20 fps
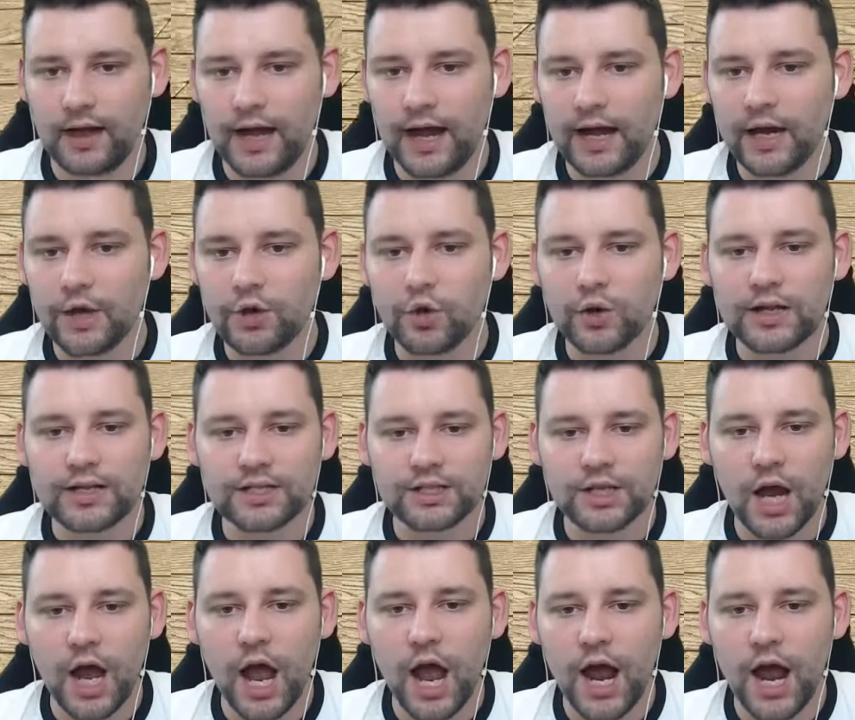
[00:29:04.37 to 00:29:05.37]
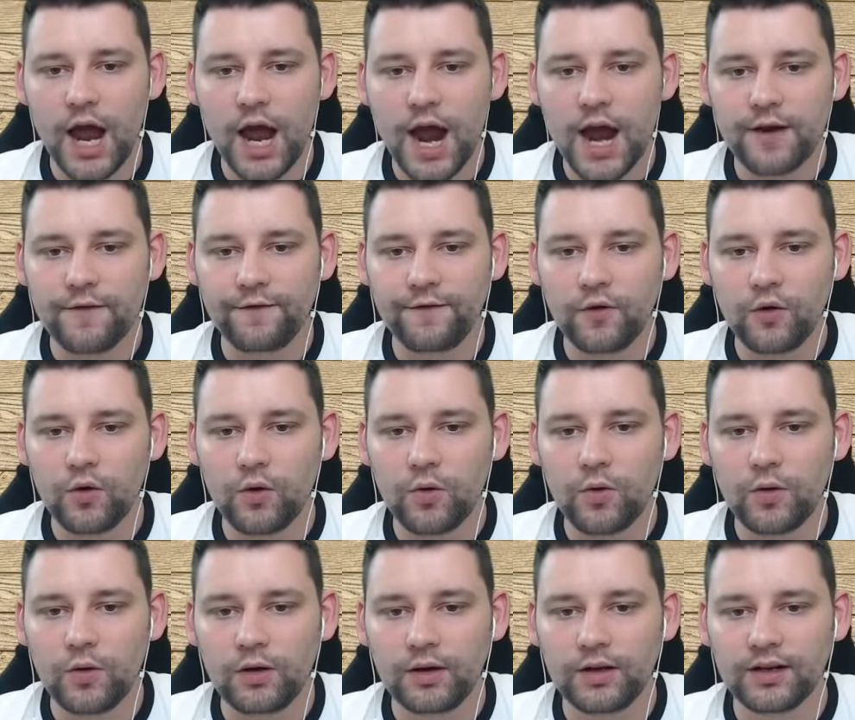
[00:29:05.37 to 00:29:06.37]
And then you get slayed,
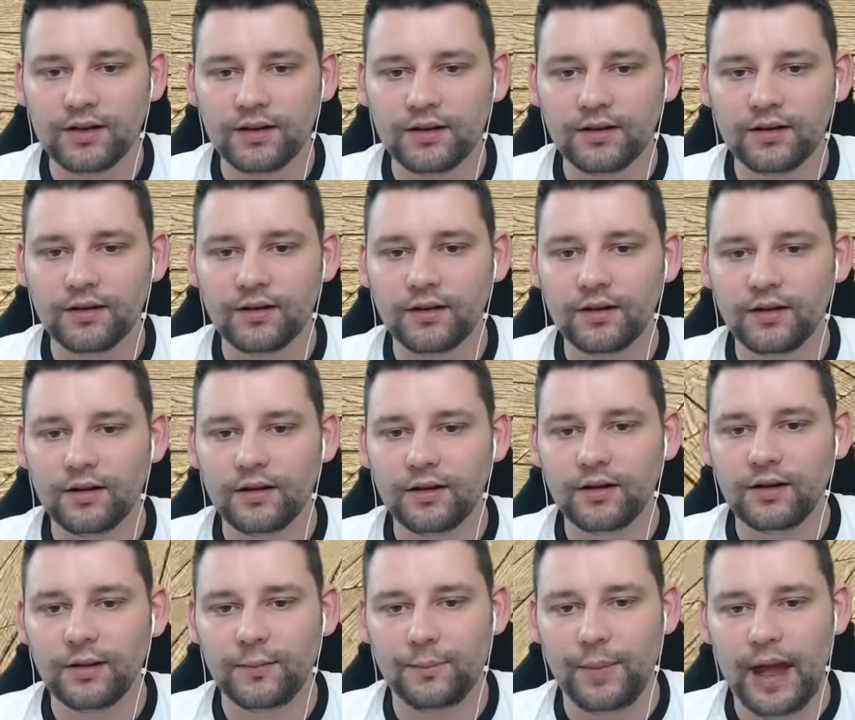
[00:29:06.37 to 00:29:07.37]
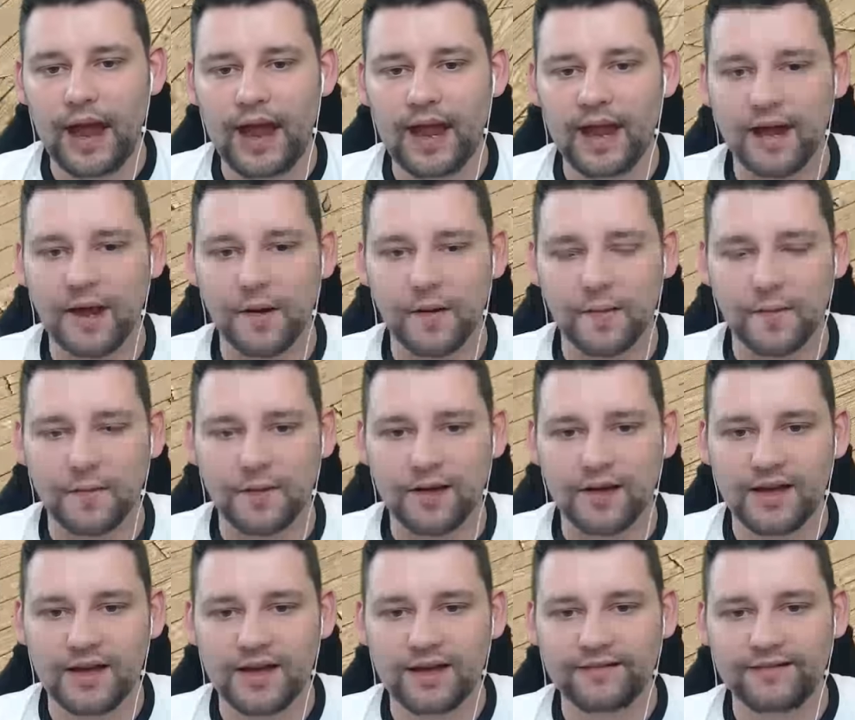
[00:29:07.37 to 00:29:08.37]
fool! Bam!
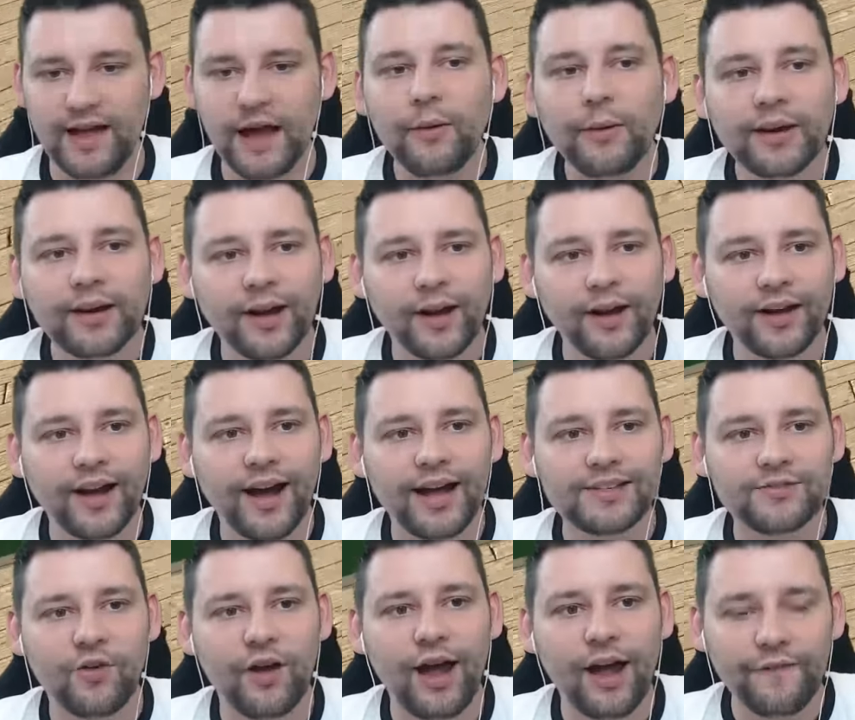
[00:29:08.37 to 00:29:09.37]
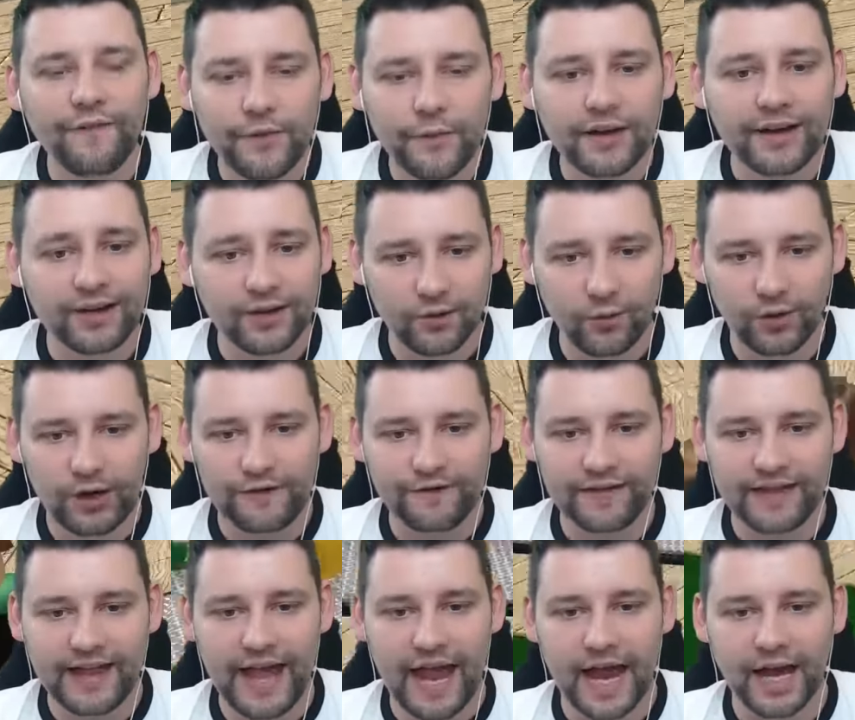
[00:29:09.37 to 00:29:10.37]
There we go, guys. Right, I think we're going to call it
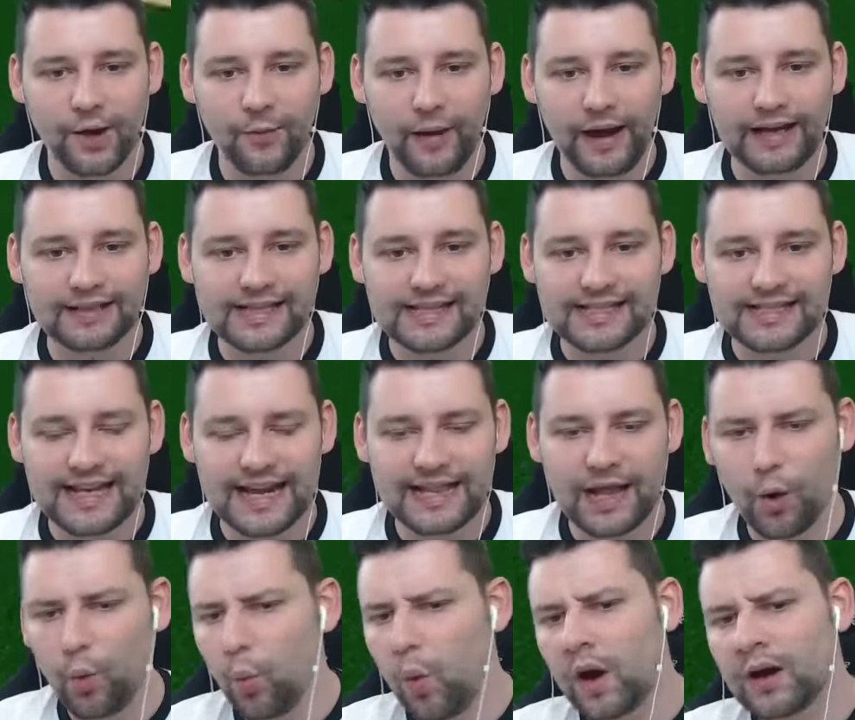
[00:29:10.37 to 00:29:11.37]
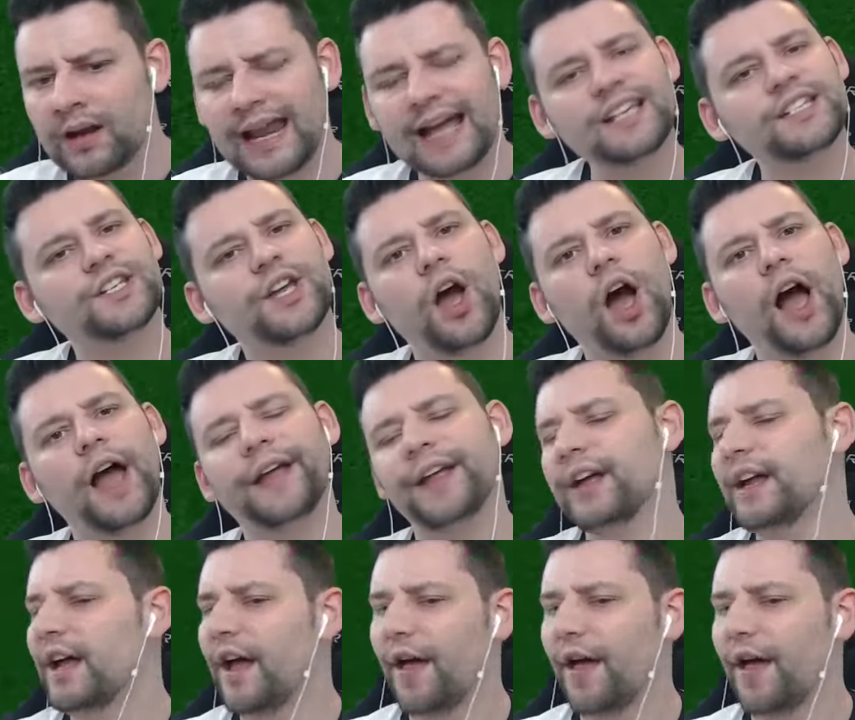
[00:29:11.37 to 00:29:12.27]
for there anyway as I slayed that one last guy.